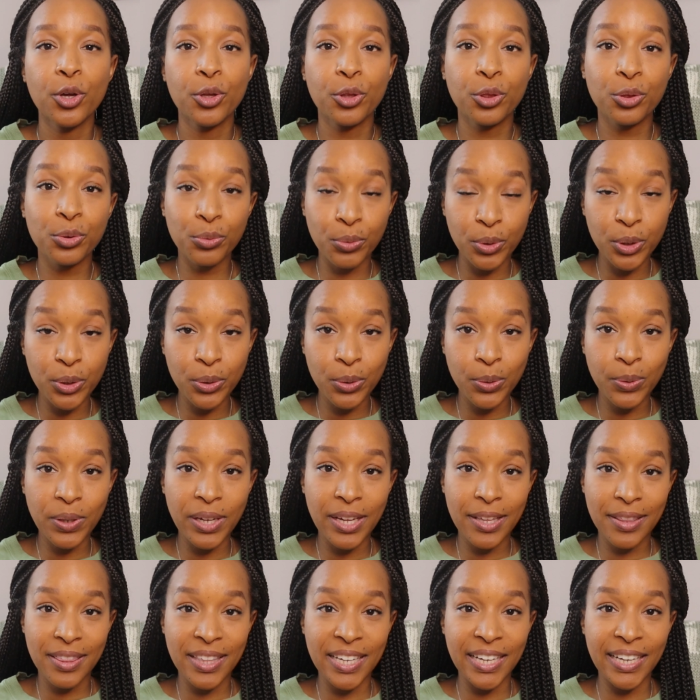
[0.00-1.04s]
through
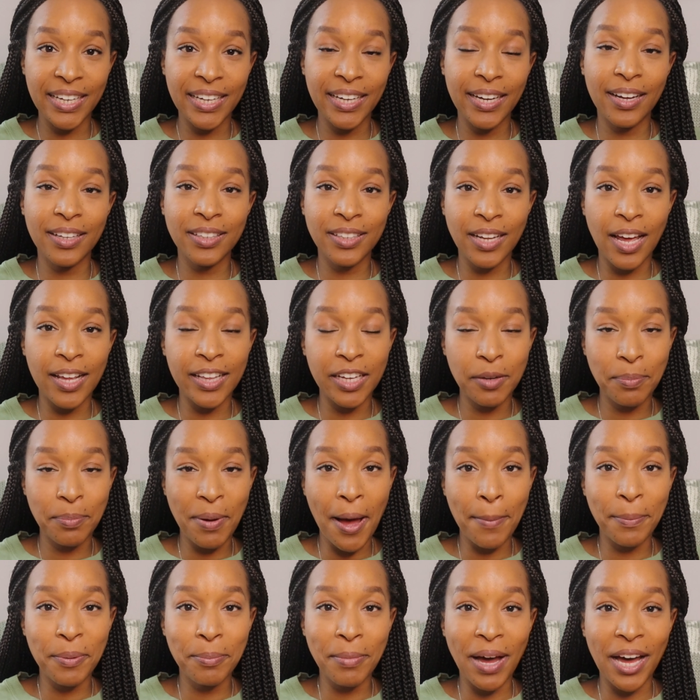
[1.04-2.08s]
the
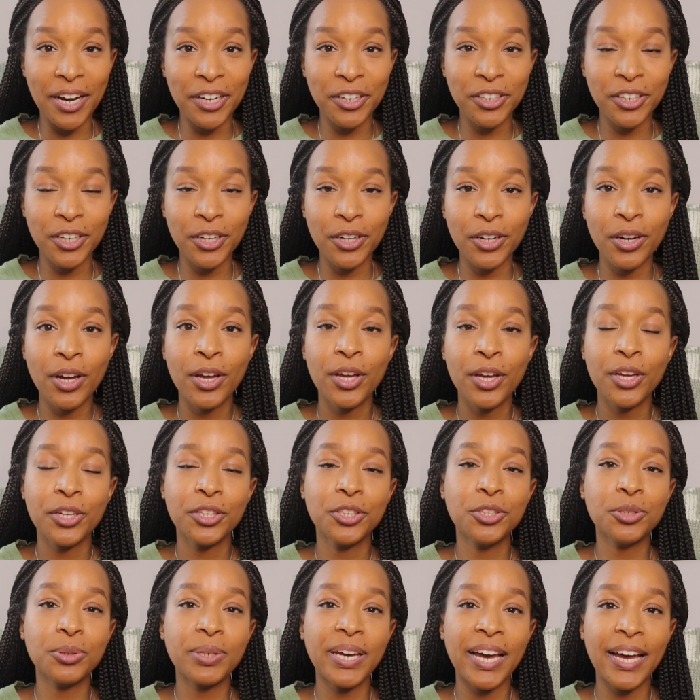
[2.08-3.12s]
Lollipop monitor.
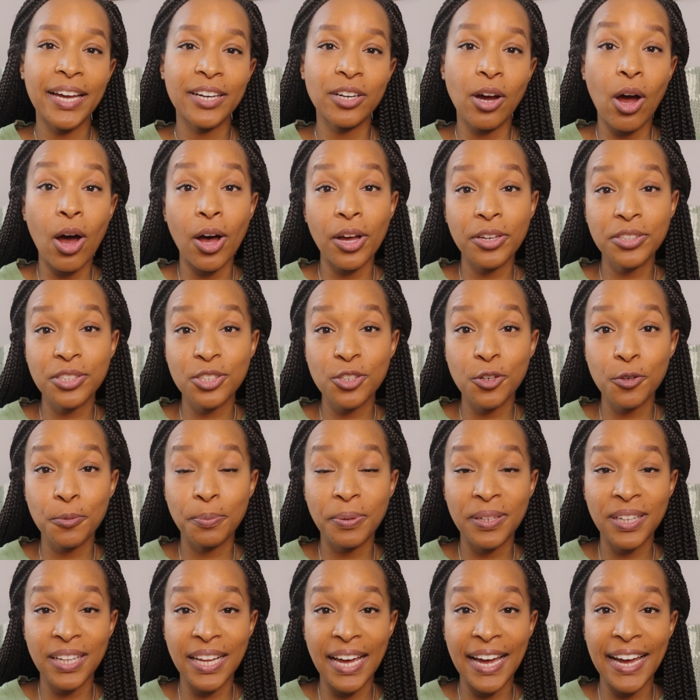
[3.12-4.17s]
You can also
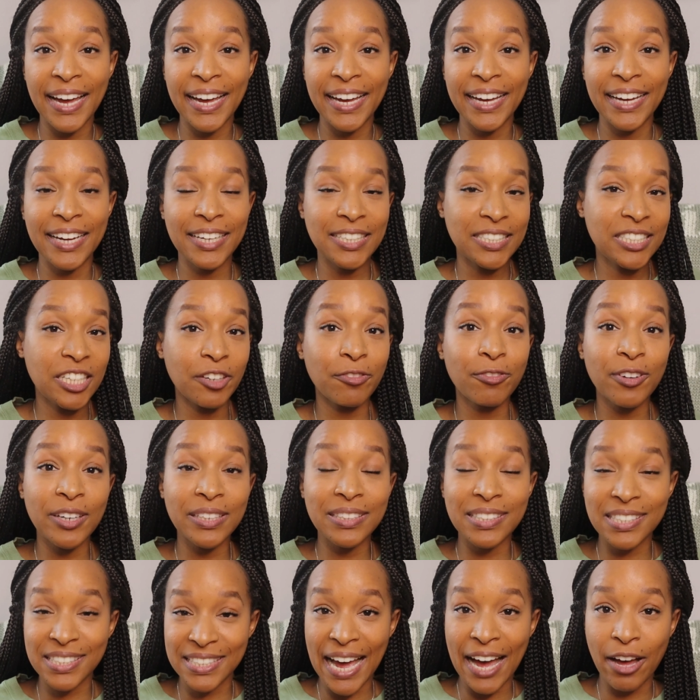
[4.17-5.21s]
play
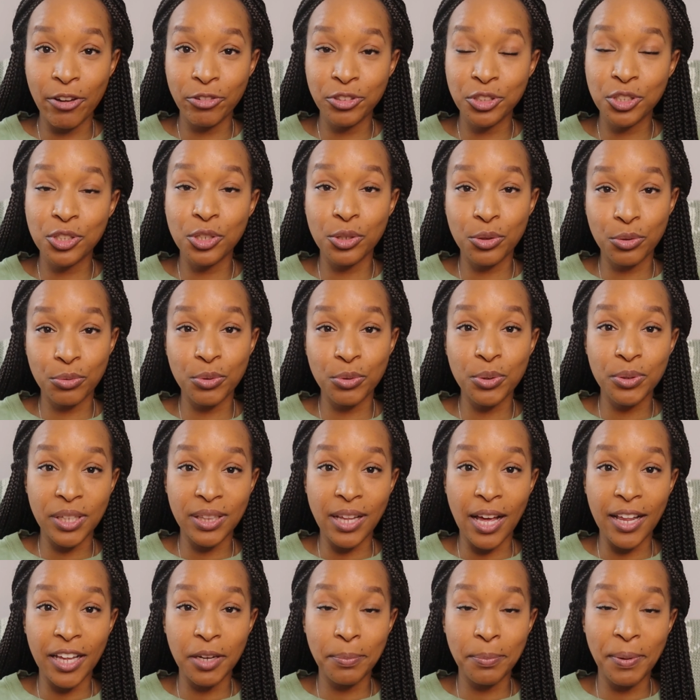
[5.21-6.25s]
different sounds through
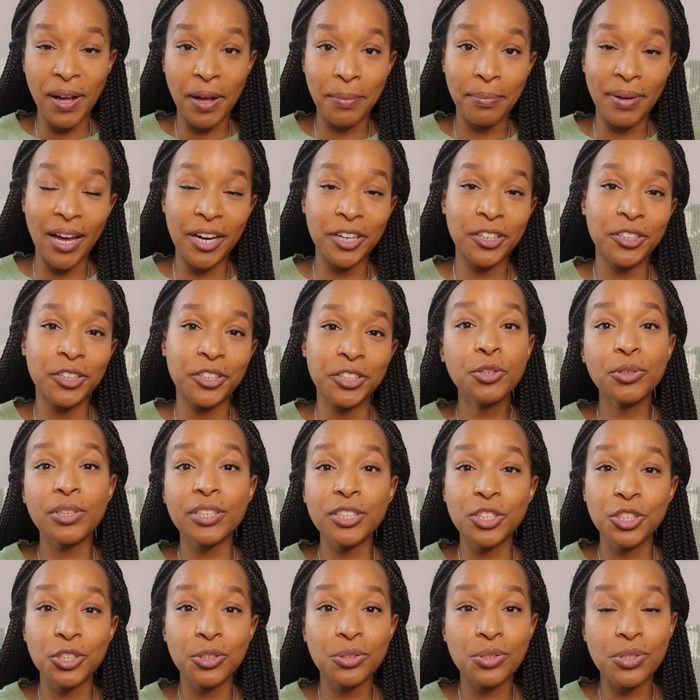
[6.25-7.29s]
the Lollipop monitor. You
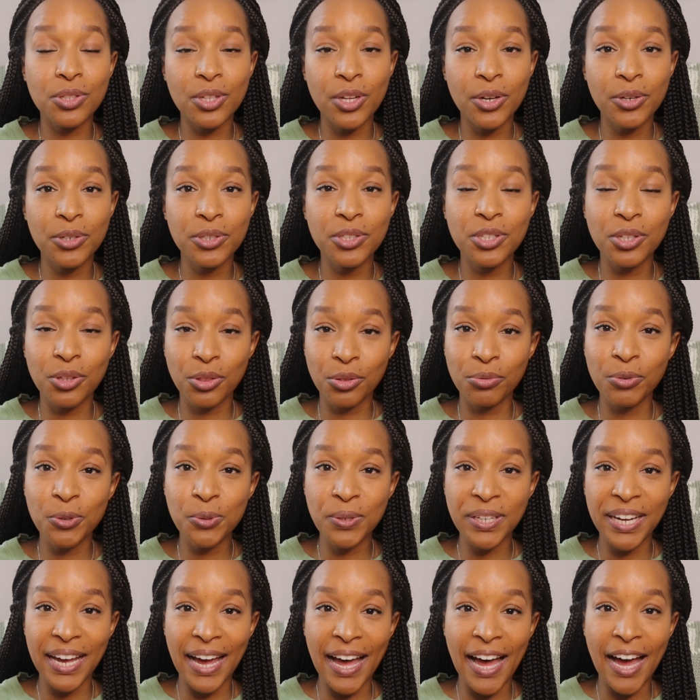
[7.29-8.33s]
can choose those
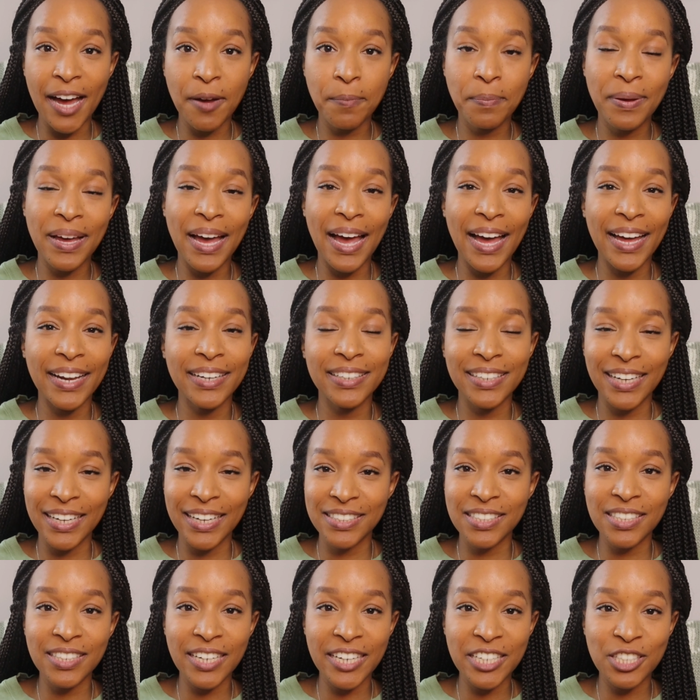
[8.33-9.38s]
through the app, and
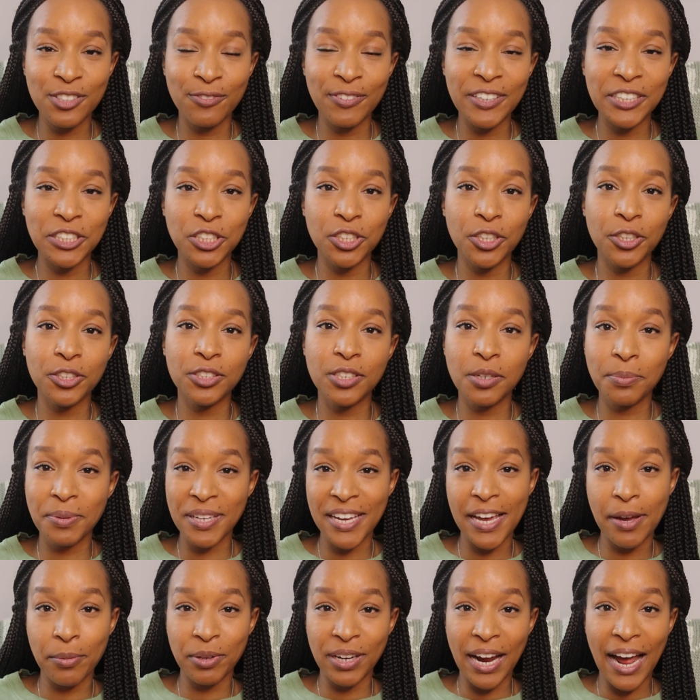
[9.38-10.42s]
it's a nice feature to
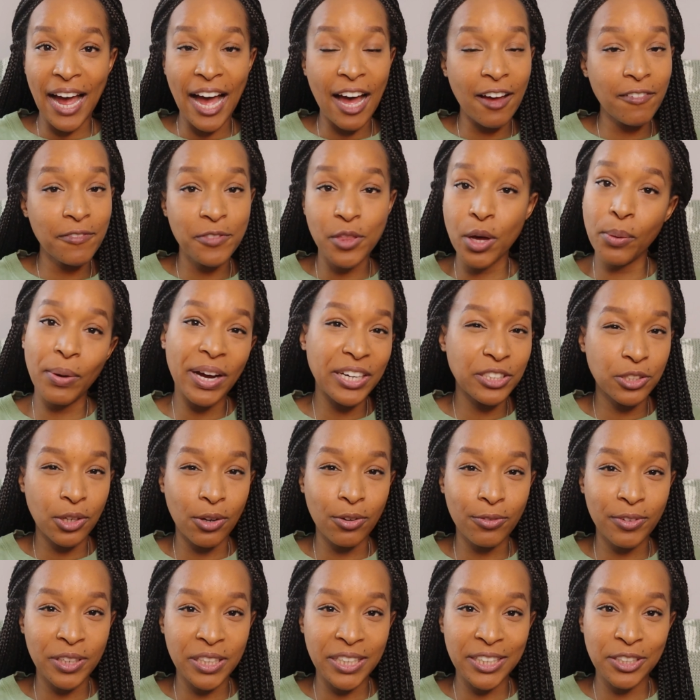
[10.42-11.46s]
be able to have, though I
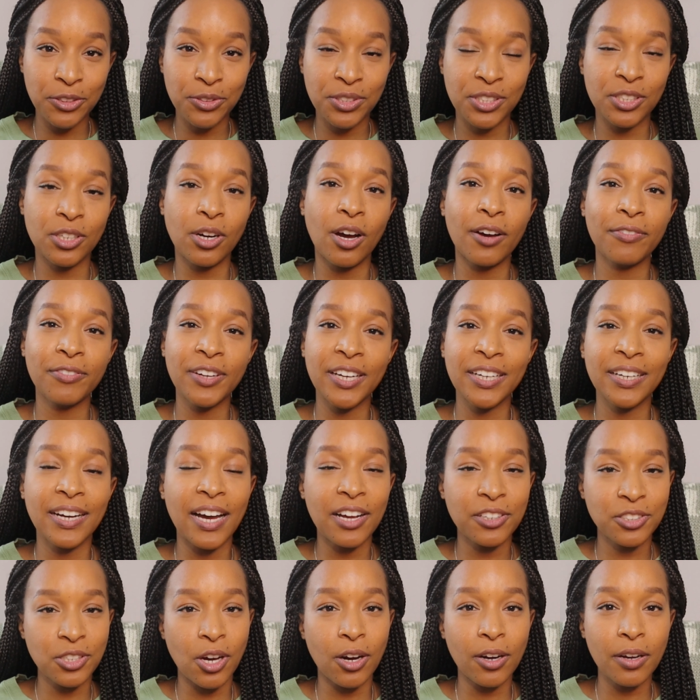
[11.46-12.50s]
don't really use it often.
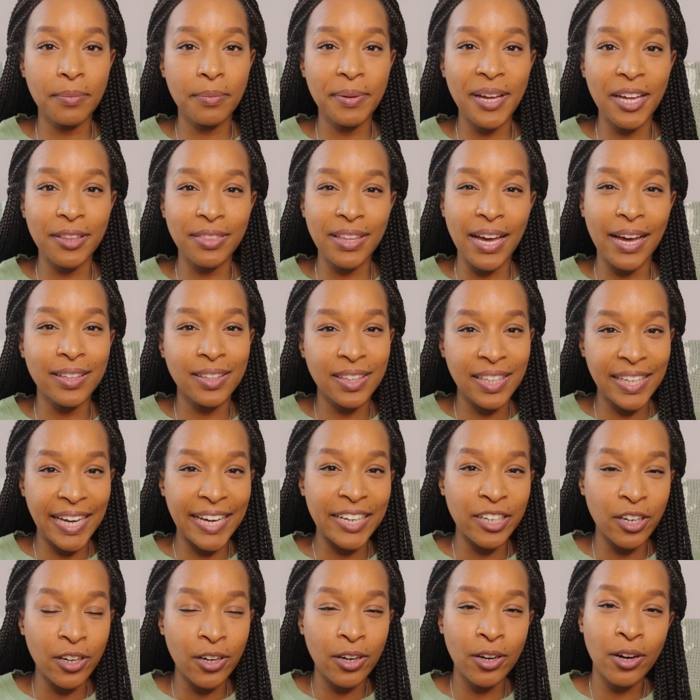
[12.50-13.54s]
I'll talk about that
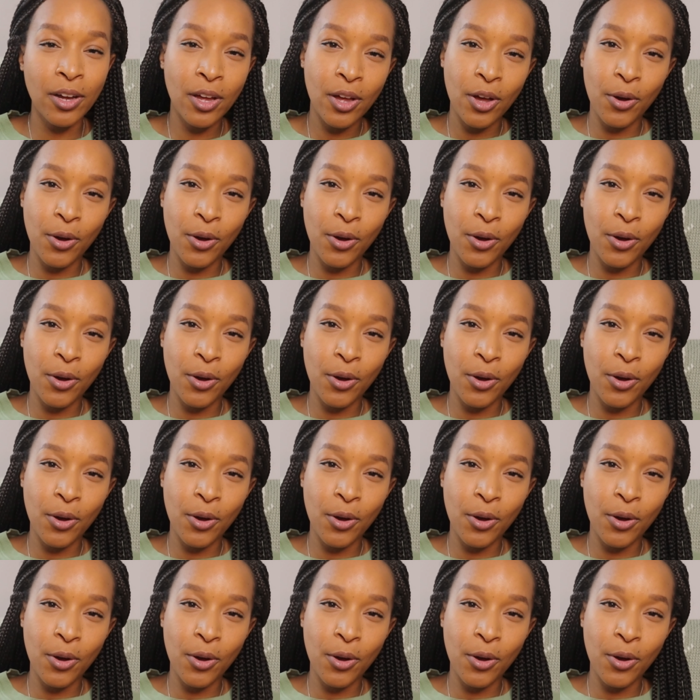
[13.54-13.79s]
later